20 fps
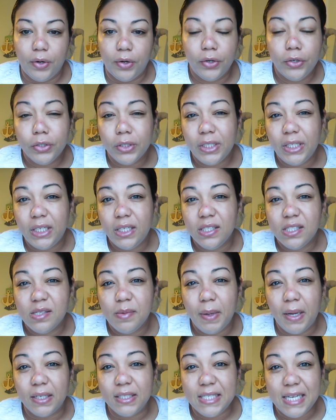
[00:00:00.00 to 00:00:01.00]
early. It's
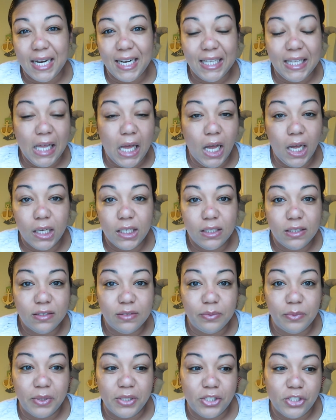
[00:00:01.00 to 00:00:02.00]
about 10 o'clock,
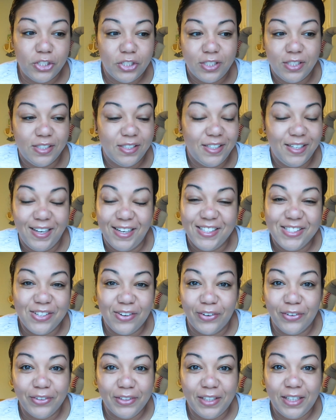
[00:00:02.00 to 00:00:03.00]
which is
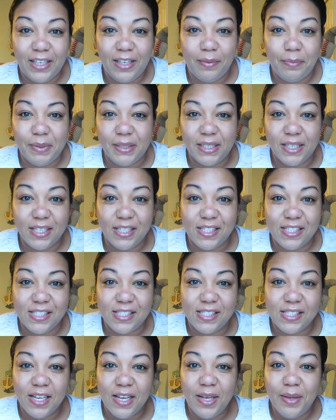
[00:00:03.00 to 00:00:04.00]
early
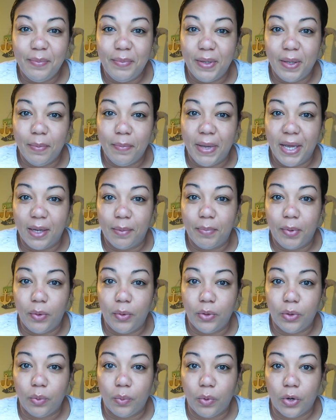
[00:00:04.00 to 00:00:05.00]
because me and Meg
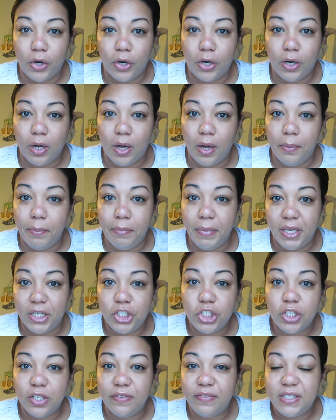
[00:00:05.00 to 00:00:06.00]
both work a
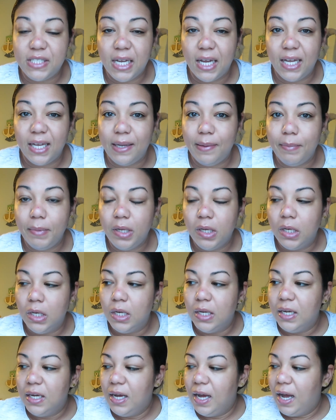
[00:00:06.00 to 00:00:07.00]
mid-shift time.
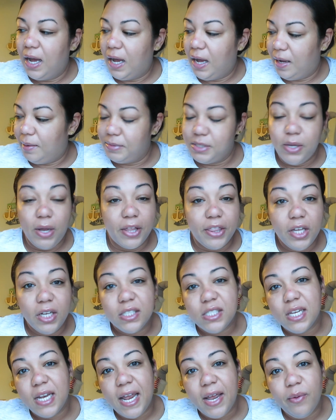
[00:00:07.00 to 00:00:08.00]
So I
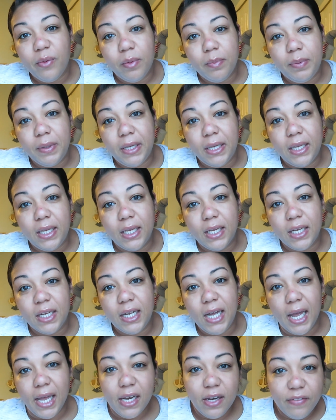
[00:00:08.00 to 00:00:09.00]
thought today it would be
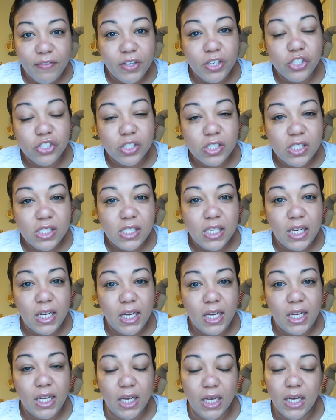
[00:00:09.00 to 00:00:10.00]
kind of
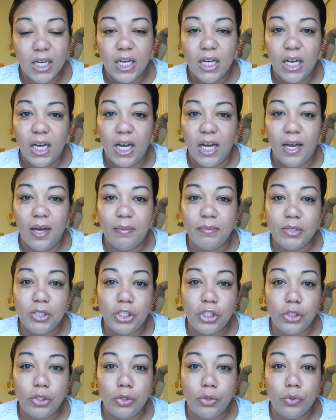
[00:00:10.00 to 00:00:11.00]
interesting
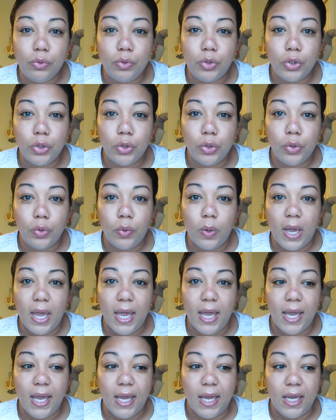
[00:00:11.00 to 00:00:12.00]
to do
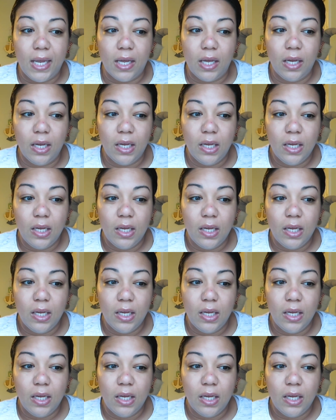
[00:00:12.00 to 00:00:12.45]
a